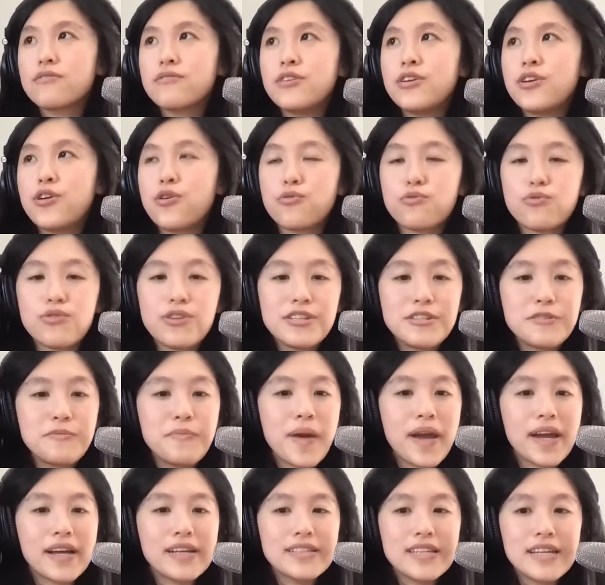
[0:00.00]
you know,
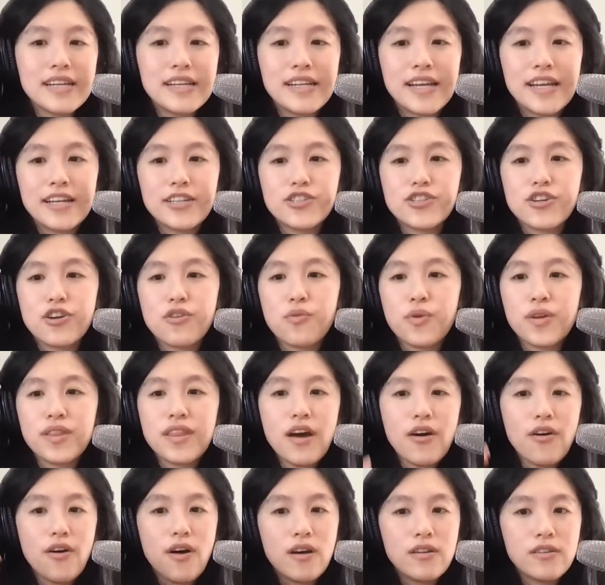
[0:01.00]
respecting nature,
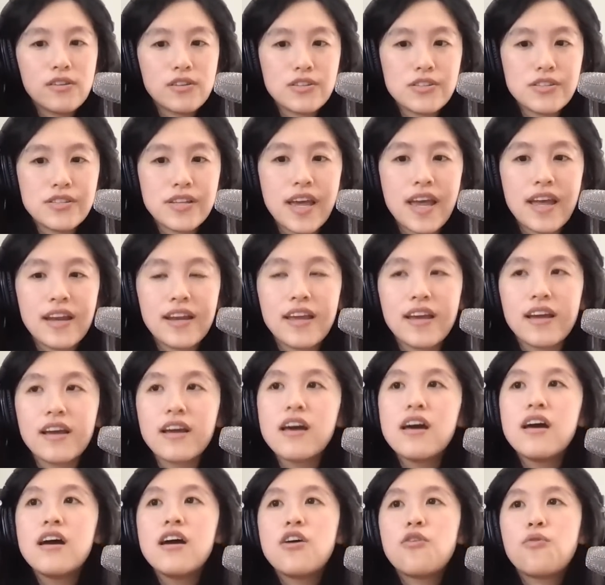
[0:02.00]
without
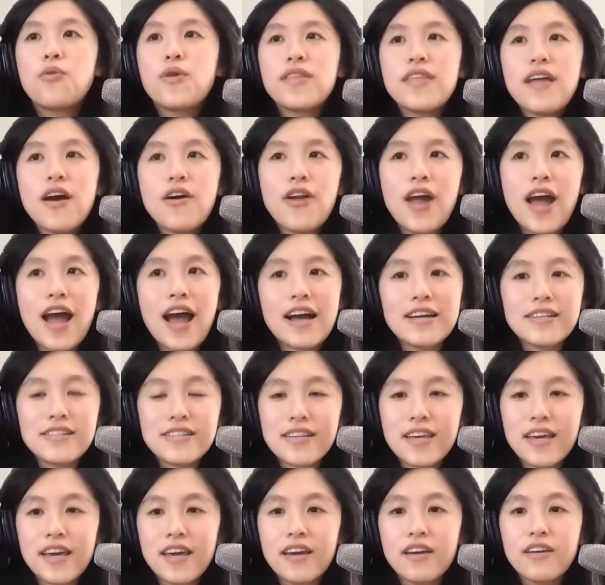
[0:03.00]
understanding, without
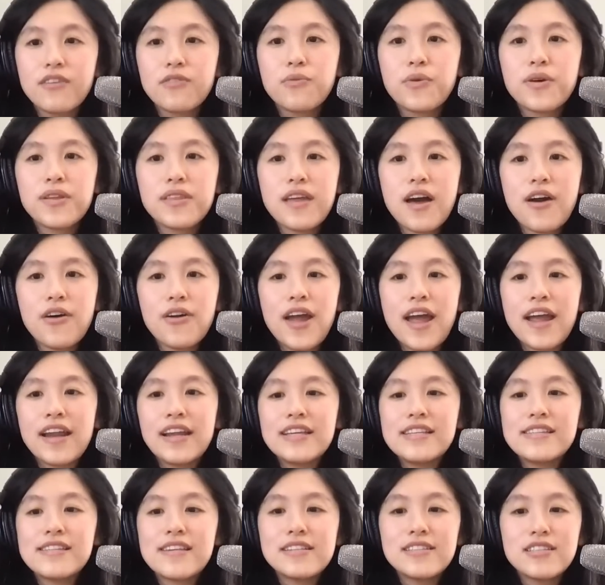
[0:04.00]
asking, without
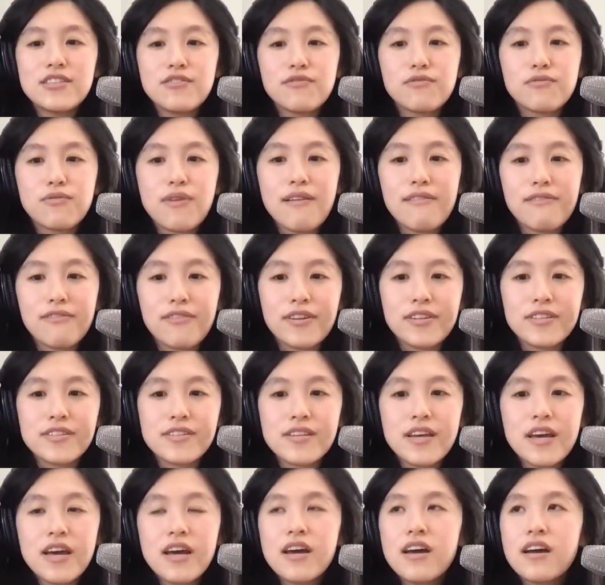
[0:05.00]
any sense of
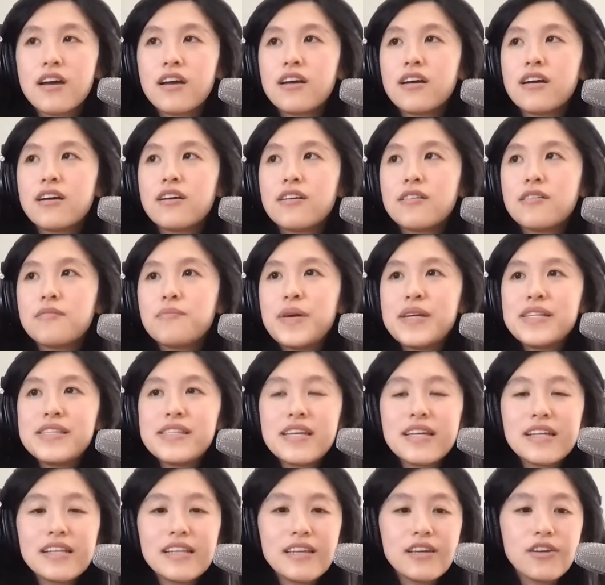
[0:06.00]
reverence,
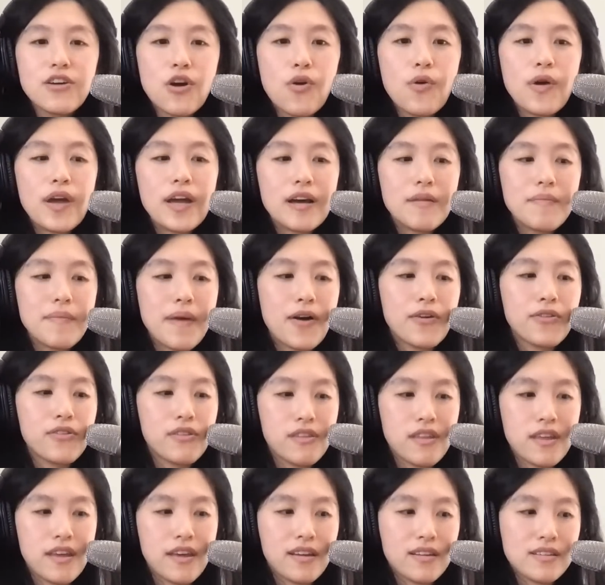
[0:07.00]
basically going
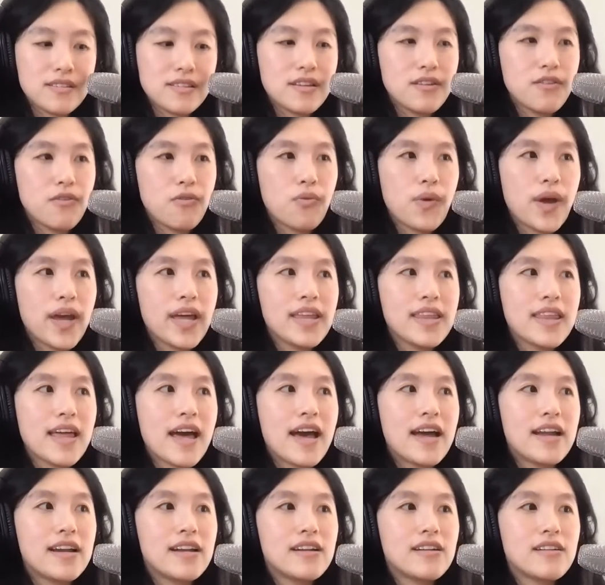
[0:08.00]
about things in a way
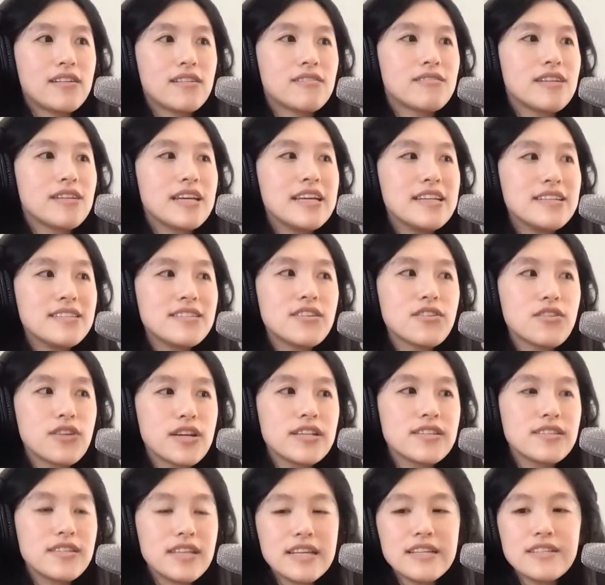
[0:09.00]
that
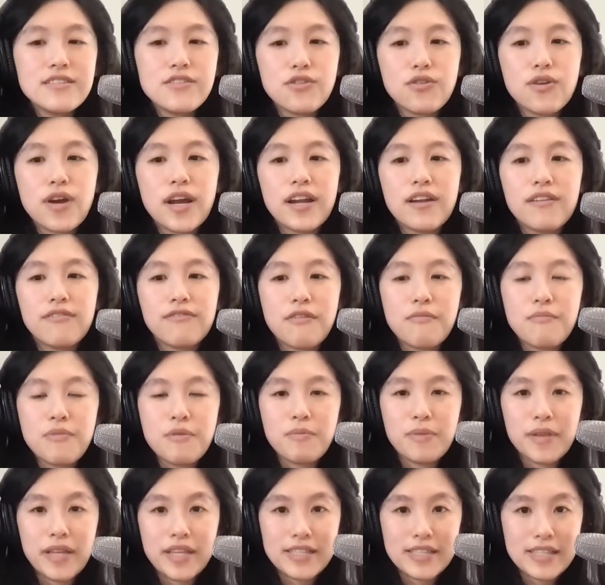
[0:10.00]
is integrated from
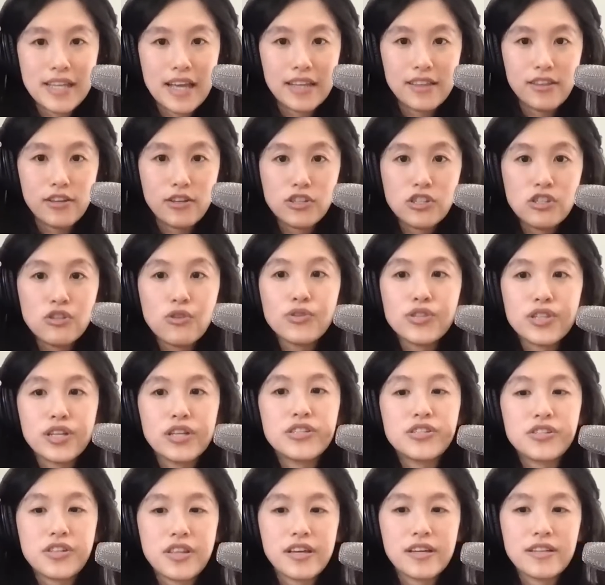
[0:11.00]
the place that there's no
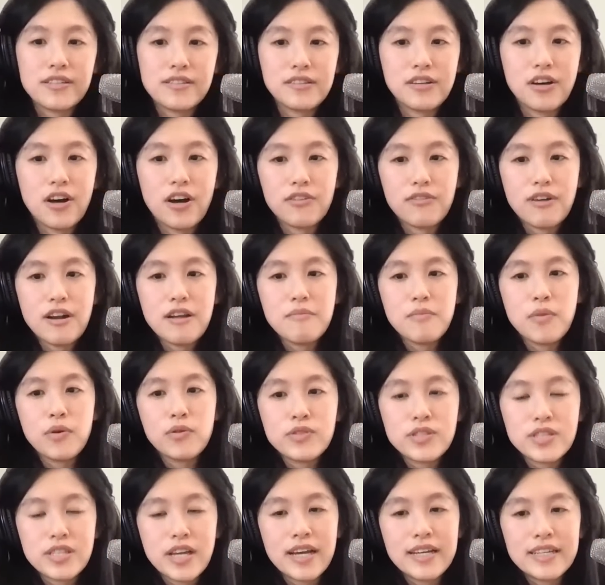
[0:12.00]
such thing as a God, right?
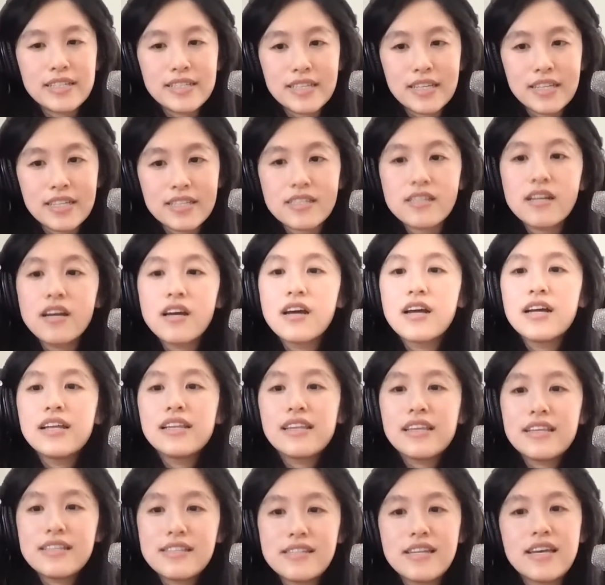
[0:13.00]
Most scientists
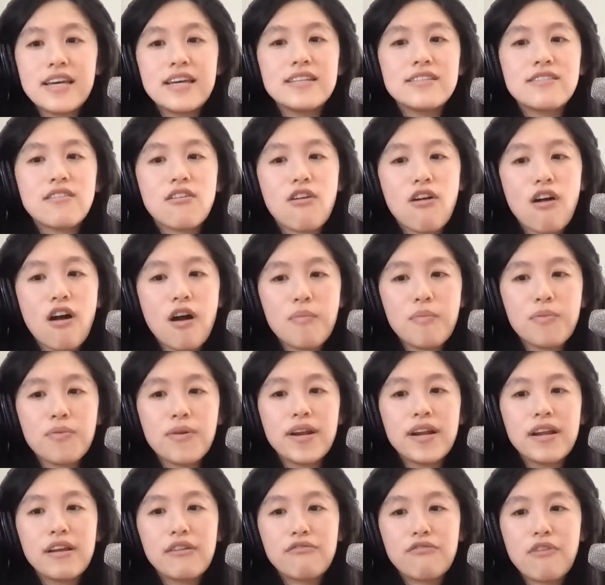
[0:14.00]
these days are
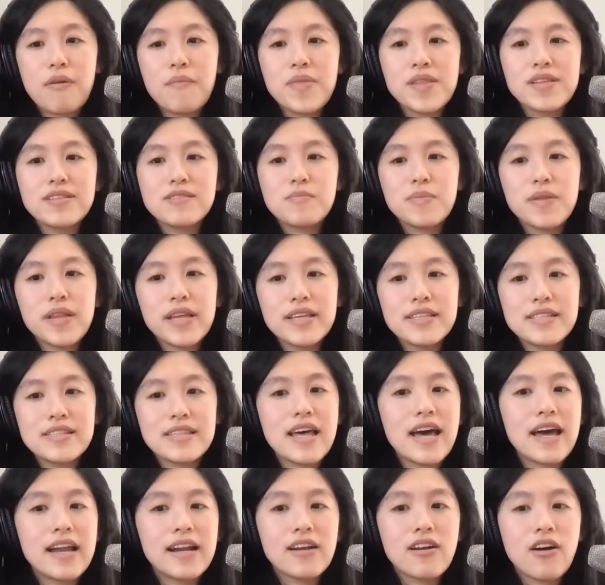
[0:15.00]
operating from this place
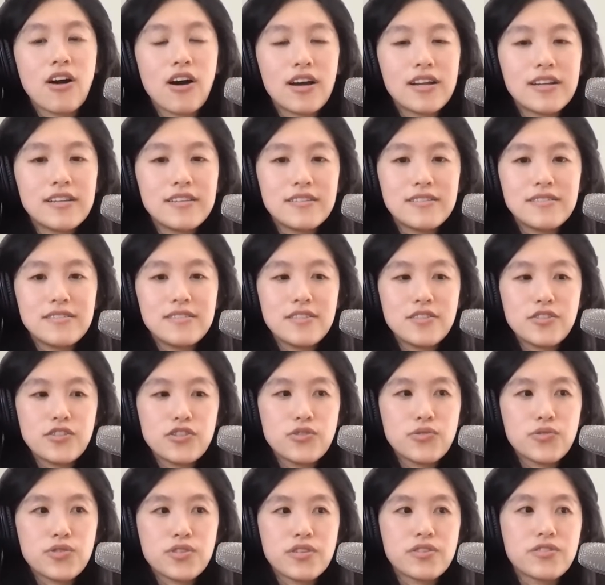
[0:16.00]
that God,
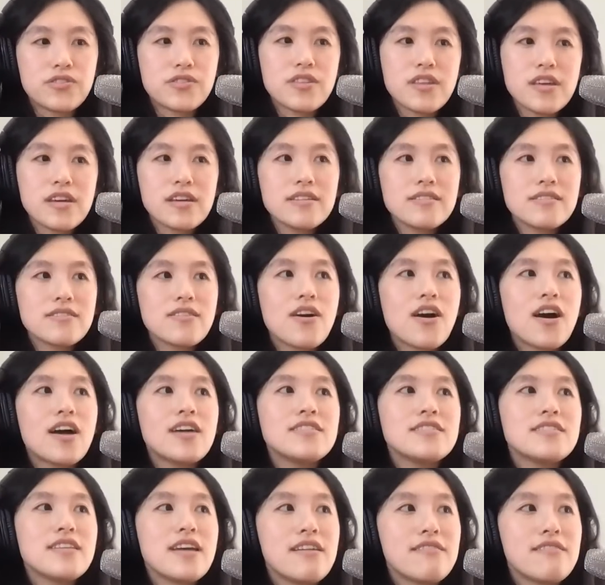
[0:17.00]
there's no such thing as God.